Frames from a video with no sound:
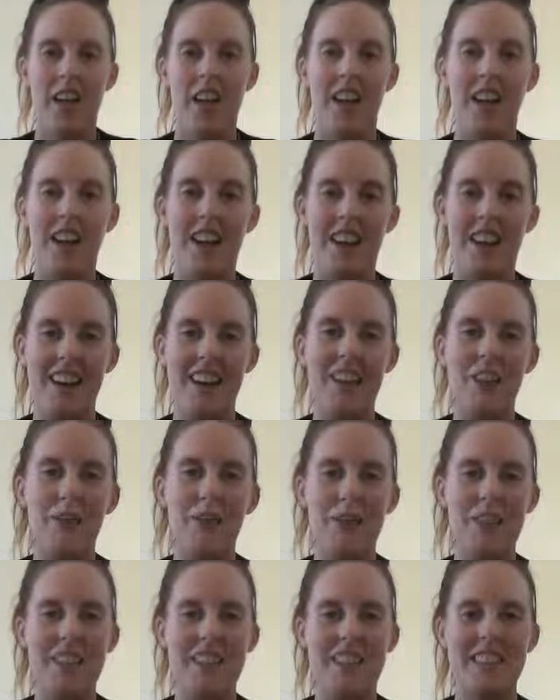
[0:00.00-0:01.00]
It
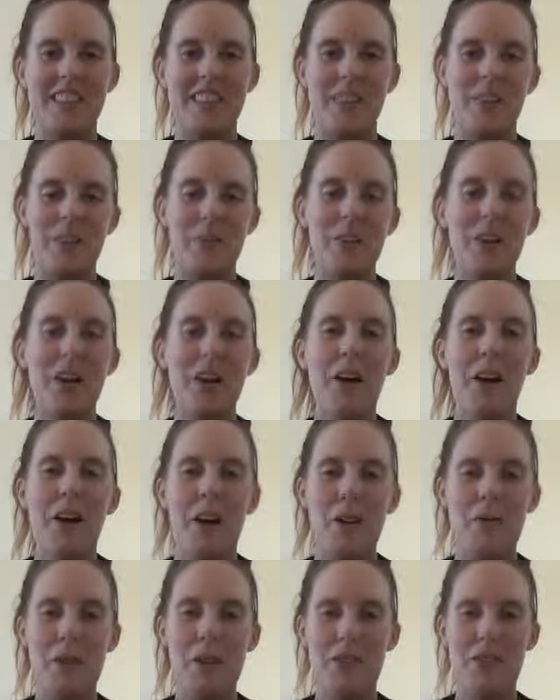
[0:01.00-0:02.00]
was a
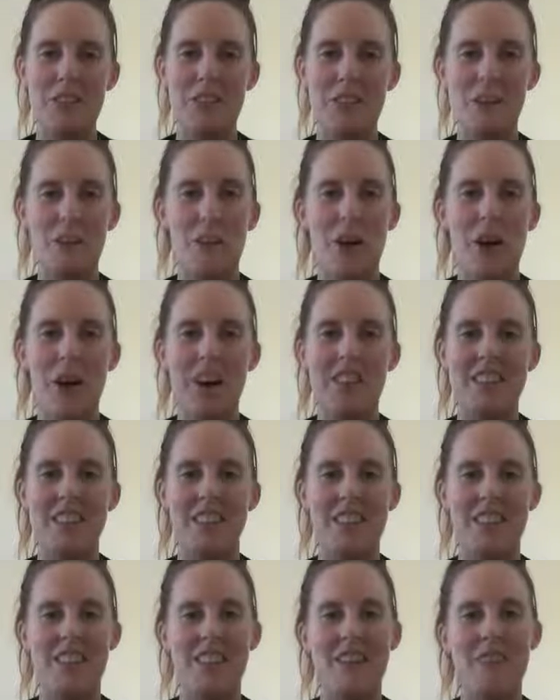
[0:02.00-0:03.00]
bit of a surprise,
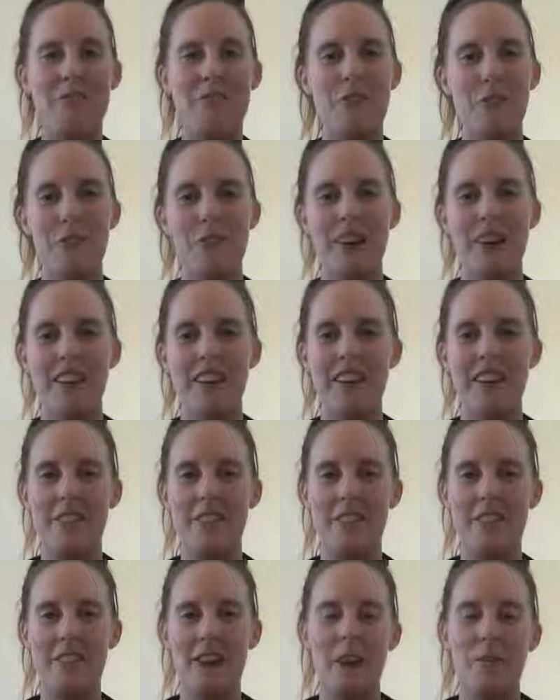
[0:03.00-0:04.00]
I think, for my
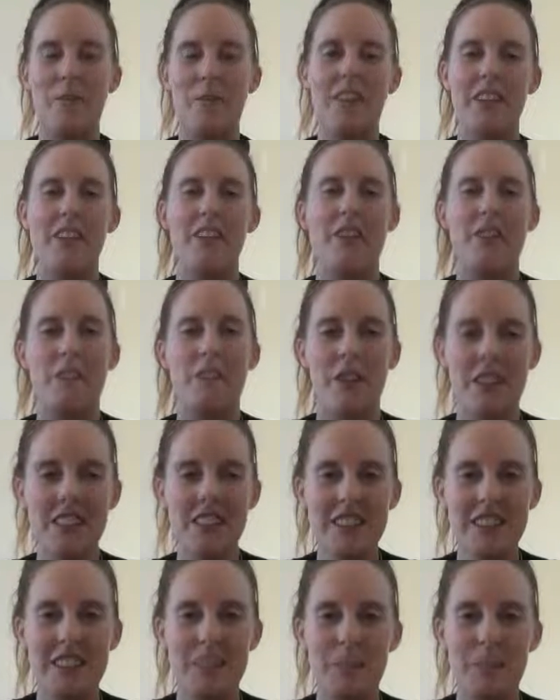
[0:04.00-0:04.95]
family and friends.